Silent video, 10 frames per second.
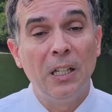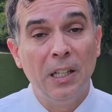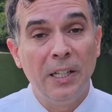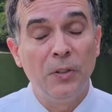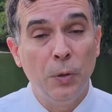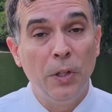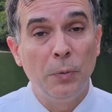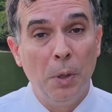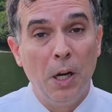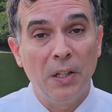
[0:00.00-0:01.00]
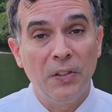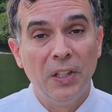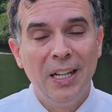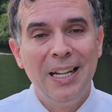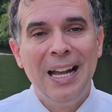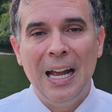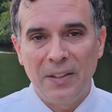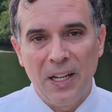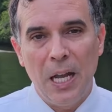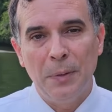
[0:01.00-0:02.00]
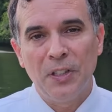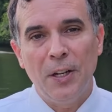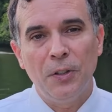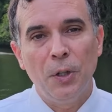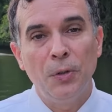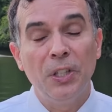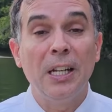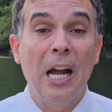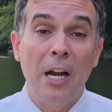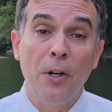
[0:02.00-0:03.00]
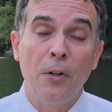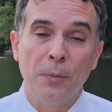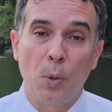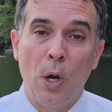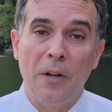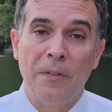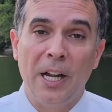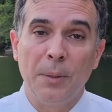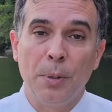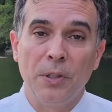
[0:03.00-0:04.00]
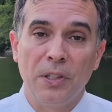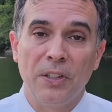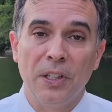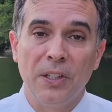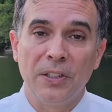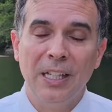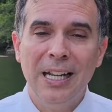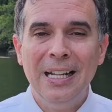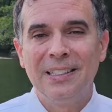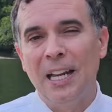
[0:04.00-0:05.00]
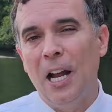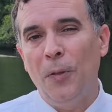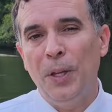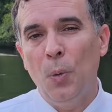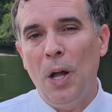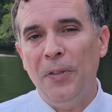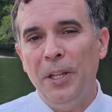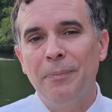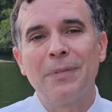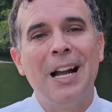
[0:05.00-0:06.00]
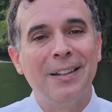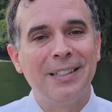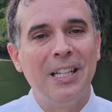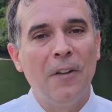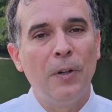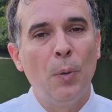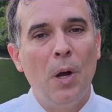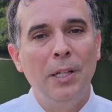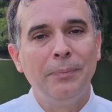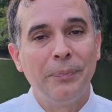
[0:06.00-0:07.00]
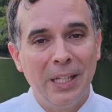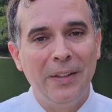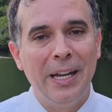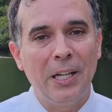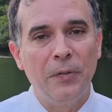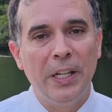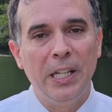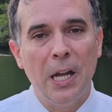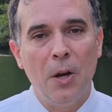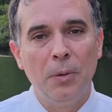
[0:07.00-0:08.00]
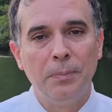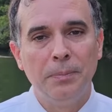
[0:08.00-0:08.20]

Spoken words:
links to these books. As an Amazon associate, I earn from qualifying purchases. Stay healthy and wealthy. I'll see everyone in the next video.